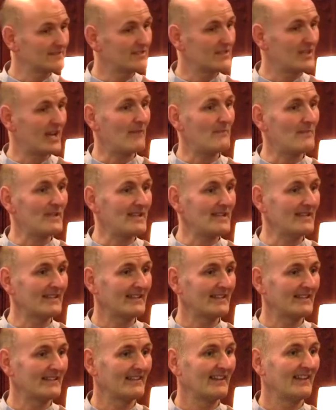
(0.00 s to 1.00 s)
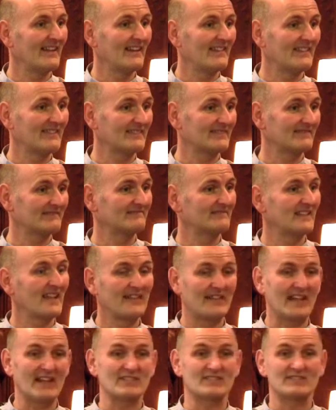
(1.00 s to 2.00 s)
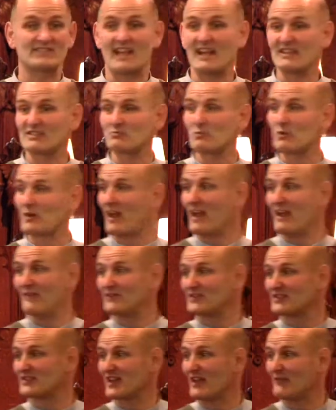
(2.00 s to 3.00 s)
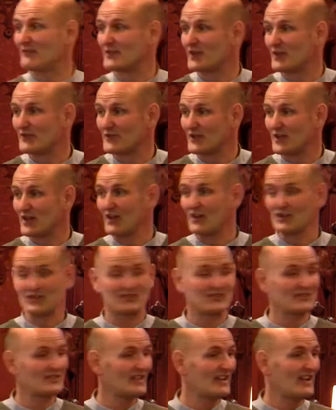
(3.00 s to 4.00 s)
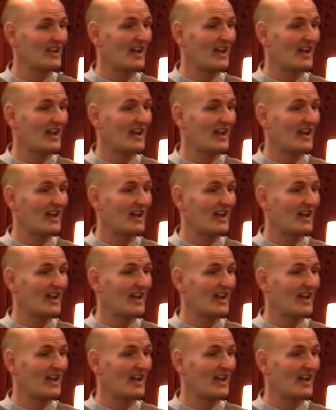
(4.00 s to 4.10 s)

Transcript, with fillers: Do you get me? That's, that's what I have discovered over the last